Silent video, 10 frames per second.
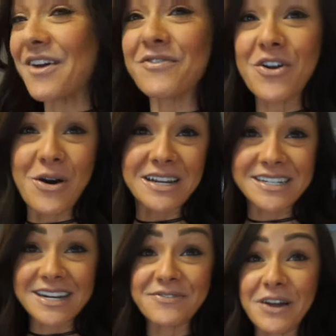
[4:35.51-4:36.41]
I have no
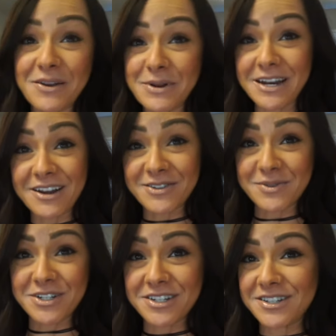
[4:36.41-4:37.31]
idea. If anybody knows
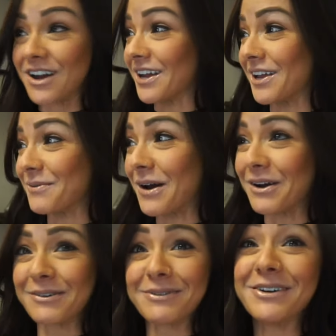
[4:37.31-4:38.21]
what she's talking
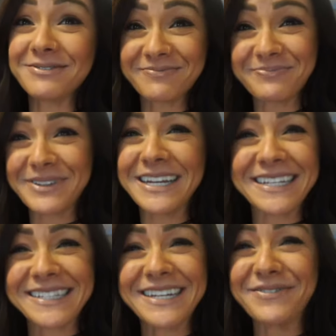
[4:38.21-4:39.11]
about,
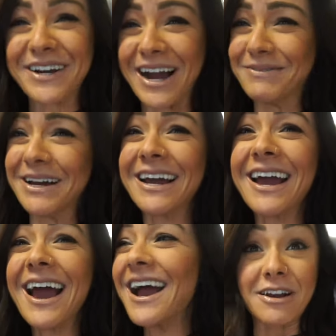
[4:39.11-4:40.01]
please leave a comment.
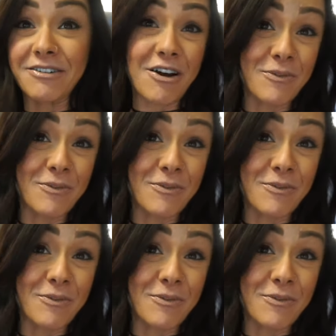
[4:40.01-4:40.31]
I don't know.